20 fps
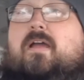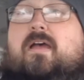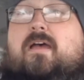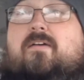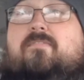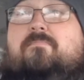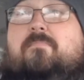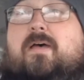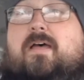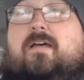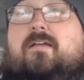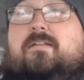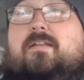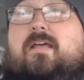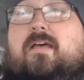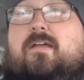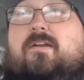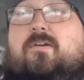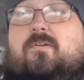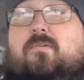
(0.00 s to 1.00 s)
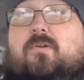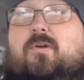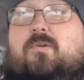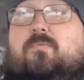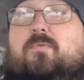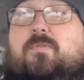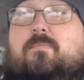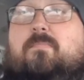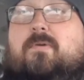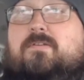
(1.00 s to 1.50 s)
a half mile down the road
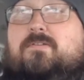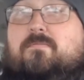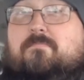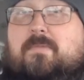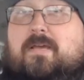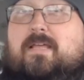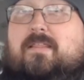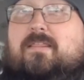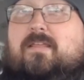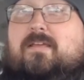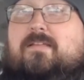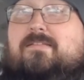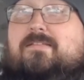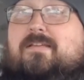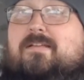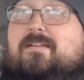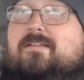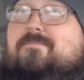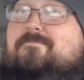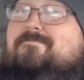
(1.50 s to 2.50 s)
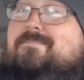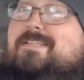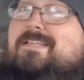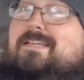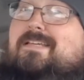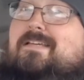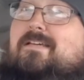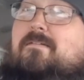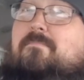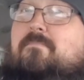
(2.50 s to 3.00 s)
with a bunch of meth heads in it.
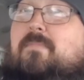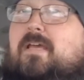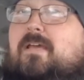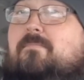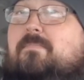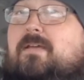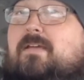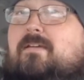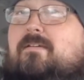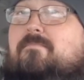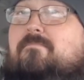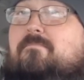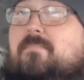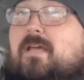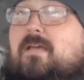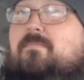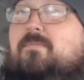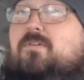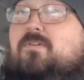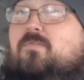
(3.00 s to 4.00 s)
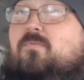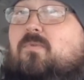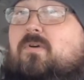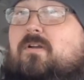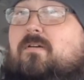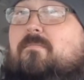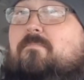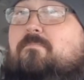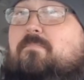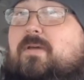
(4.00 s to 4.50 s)
Yeah, maybe you want
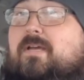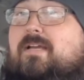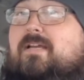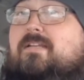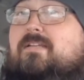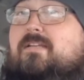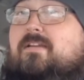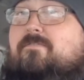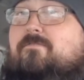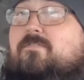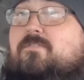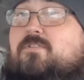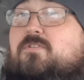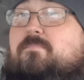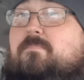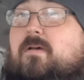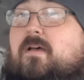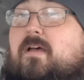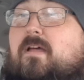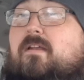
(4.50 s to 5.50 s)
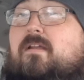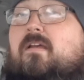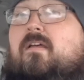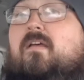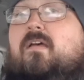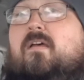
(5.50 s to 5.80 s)
to pick a different spot.